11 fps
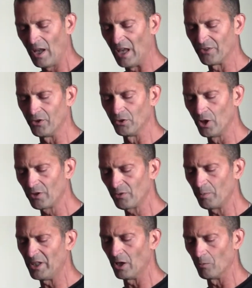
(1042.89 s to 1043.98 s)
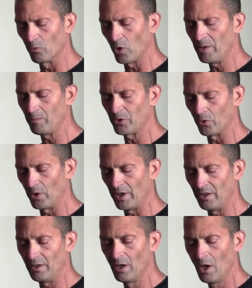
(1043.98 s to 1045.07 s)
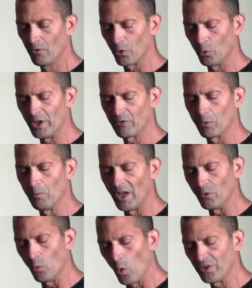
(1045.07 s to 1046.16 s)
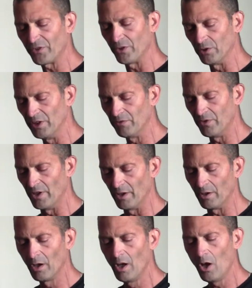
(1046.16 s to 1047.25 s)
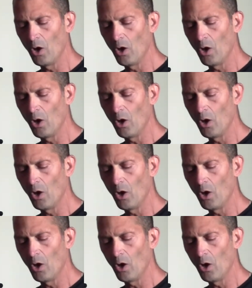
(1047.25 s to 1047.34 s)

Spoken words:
as the lungs become ripe terrain for whatever might want to live there,